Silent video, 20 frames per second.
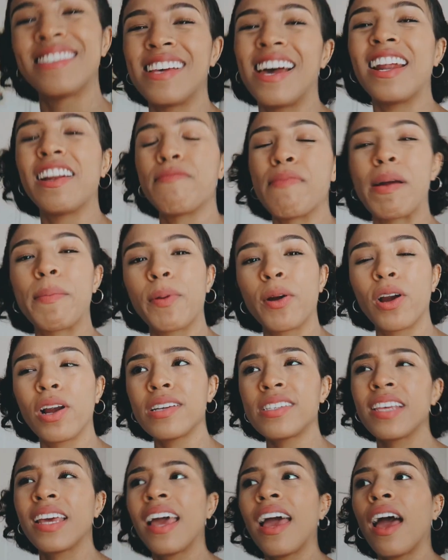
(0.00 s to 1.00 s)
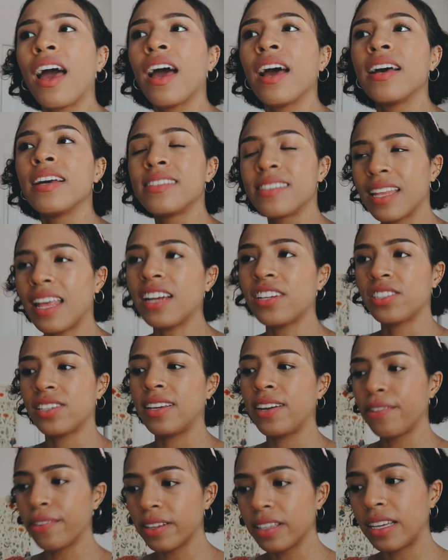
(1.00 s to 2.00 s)
inside of my purse /
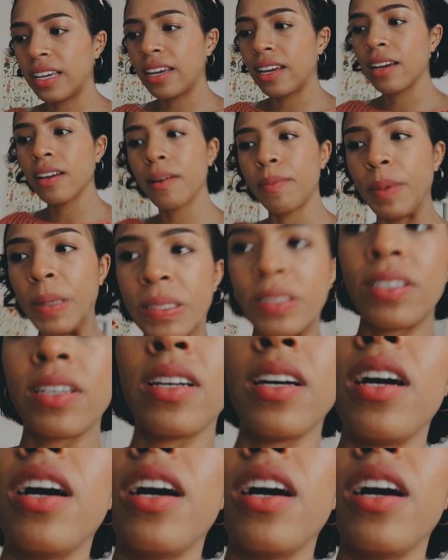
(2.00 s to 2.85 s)
secretly built